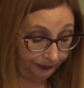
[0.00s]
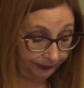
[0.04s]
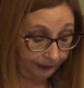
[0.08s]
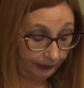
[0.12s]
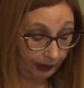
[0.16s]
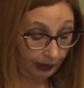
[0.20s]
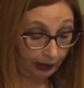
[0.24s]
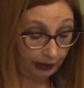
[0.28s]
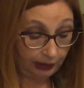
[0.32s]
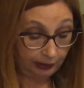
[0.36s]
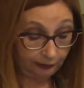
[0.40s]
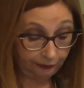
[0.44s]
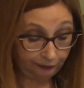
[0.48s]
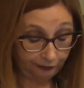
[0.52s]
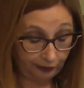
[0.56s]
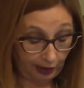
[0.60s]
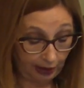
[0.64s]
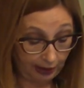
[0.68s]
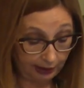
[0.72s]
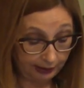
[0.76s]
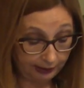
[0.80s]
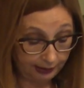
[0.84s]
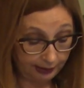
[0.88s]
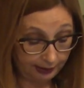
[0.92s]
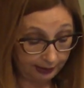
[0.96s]
In
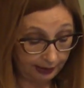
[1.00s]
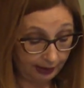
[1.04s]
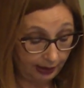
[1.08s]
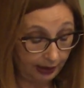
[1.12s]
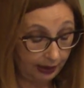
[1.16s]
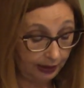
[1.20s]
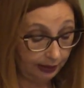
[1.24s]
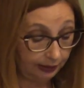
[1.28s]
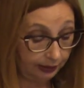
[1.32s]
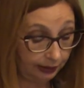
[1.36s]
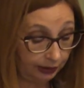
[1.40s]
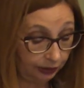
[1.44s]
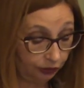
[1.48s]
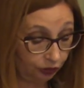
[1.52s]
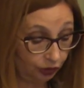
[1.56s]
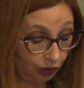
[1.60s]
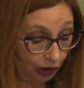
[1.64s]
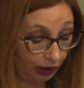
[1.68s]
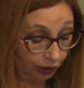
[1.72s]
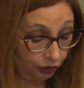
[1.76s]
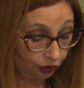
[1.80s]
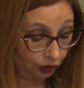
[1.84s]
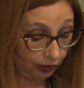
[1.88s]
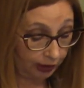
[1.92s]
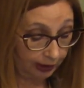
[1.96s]
France, the
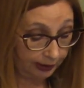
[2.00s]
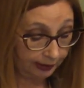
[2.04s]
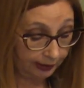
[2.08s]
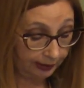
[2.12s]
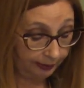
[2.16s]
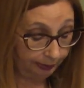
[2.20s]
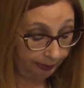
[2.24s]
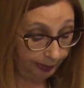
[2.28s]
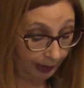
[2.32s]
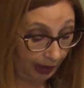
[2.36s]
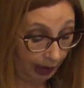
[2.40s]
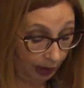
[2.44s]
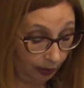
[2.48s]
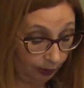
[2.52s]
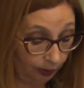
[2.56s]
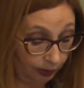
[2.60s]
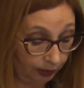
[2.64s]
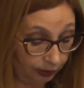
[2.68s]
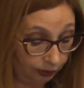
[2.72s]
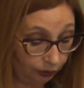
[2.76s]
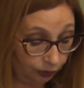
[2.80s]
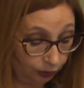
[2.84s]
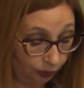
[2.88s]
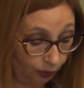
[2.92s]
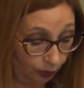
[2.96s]
judge has the power
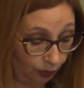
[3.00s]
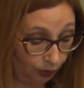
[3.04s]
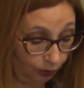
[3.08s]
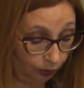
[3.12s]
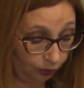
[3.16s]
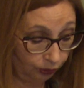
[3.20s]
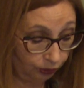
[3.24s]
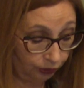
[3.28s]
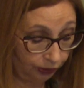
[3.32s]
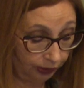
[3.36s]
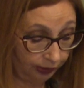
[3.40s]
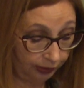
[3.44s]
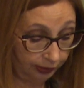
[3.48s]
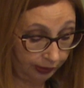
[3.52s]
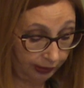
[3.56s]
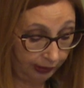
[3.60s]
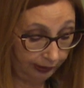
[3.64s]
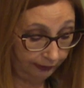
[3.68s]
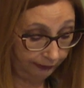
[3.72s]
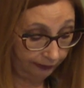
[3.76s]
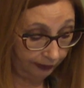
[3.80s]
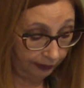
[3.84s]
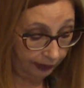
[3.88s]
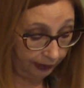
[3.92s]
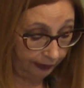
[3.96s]
to order,
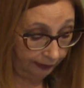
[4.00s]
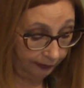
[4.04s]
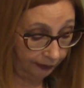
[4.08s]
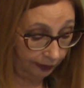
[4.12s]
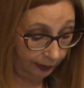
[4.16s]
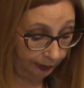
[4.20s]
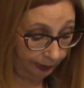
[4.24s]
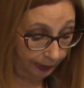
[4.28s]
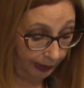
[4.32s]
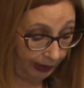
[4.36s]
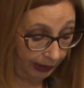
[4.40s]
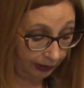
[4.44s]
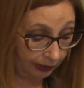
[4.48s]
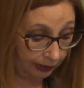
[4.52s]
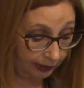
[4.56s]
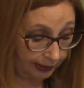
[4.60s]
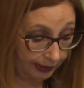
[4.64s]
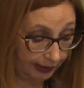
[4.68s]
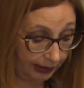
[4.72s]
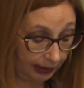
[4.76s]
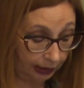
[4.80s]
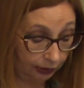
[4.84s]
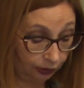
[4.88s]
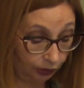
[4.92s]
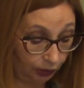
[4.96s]
even if the parents
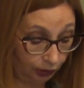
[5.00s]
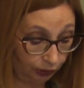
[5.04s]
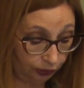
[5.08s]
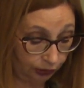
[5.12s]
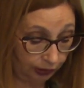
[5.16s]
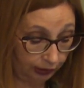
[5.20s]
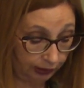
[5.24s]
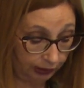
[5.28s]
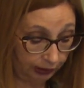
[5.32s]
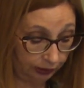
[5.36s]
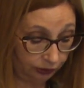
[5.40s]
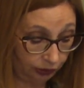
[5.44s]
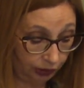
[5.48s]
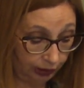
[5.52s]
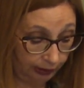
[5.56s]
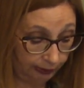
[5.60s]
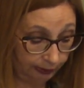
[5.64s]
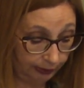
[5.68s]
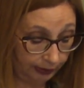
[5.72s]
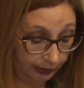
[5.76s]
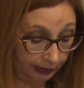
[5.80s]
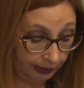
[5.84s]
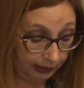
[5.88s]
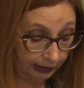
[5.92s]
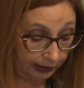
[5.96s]
are not in
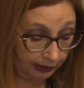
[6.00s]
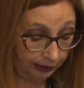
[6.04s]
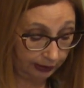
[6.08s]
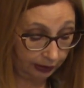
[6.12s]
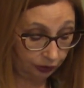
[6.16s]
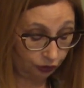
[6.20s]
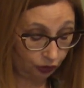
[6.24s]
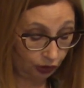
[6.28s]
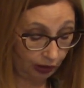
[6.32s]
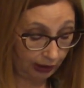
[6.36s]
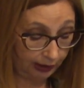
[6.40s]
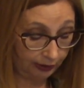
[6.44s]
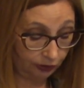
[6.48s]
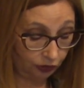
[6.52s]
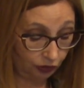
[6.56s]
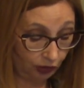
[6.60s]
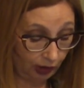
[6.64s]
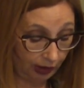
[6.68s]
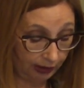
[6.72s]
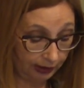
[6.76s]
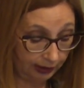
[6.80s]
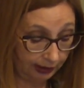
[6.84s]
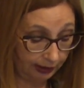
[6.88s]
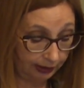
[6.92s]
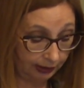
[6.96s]
agreement, that the child's
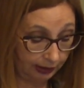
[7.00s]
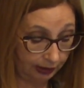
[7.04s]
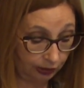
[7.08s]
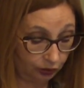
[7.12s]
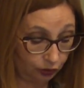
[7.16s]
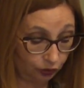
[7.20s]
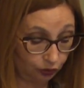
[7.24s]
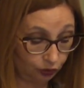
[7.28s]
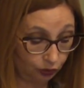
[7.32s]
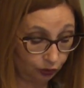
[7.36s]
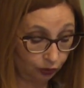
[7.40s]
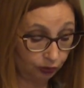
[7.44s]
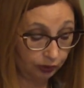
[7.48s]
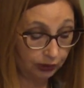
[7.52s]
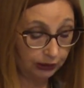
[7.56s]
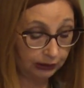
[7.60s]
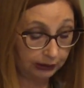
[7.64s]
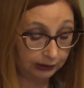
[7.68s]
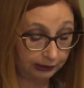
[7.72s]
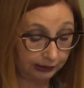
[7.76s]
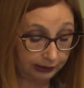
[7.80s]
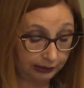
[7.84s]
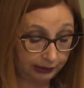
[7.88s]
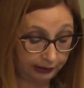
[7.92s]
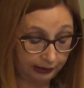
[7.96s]
residence should
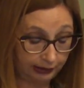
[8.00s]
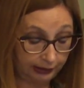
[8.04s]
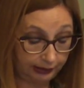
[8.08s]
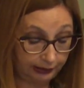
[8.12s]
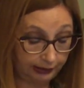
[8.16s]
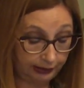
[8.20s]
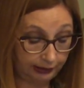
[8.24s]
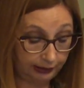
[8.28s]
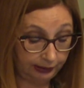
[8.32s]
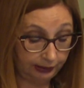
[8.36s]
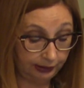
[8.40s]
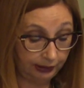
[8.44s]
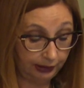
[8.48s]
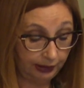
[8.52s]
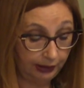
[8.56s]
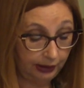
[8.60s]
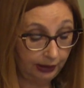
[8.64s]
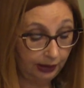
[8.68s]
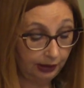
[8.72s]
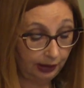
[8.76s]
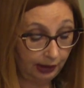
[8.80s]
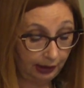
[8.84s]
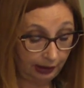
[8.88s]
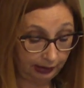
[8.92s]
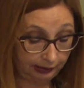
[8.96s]

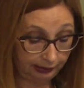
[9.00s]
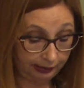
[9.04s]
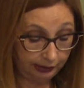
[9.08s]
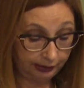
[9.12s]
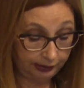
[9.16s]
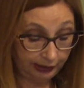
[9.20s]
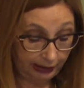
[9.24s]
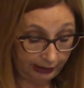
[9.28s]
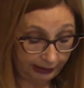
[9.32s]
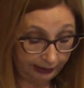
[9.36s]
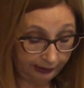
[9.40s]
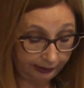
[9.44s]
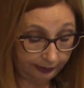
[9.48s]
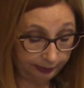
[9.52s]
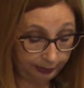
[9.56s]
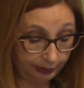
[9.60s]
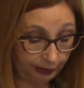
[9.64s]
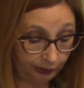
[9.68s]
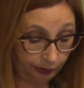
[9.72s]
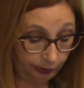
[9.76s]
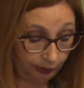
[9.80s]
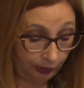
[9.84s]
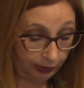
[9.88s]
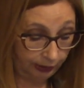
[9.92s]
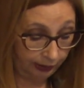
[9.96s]
alternate
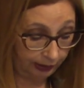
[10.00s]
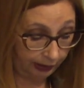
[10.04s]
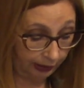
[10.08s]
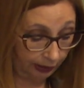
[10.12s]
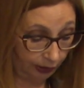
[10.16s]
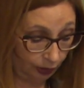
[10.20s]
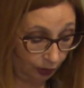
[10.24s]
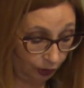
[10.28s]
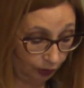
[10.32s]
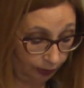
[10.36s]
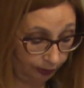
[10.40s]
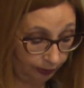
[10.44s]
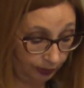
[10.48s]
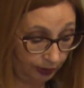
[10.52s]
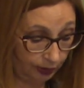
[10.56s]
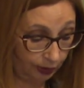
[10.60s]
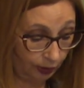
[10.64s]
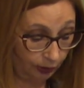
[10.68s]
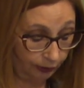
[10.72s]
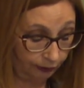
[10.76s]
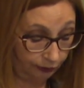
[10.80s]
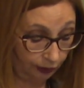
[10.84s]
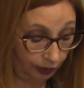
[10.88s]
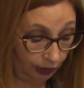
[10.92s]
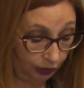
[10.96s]
between the homes
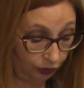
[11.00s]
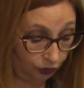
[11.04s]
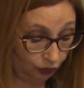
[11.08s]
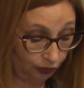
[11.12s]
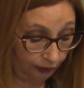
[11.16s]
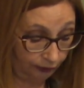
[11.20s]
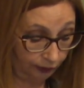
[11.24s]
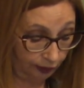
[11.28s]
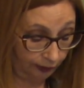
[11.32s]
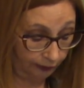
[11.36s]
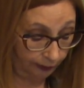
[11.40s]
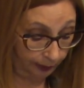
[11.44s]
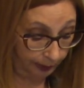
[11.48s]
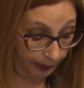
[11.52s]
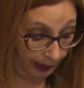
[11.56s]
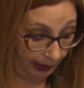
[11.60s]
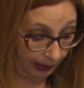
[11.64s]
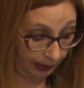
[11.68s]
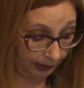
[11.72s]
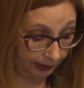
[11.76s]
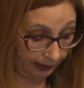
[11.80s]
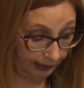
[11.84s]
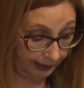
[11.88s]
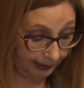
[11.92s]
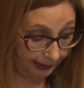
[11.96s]
of each of the
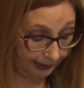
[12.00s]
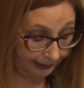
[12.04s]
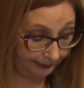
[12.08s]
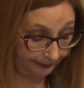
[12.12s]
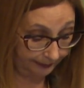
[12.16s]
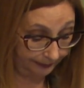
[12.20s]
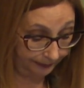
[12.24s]
parents.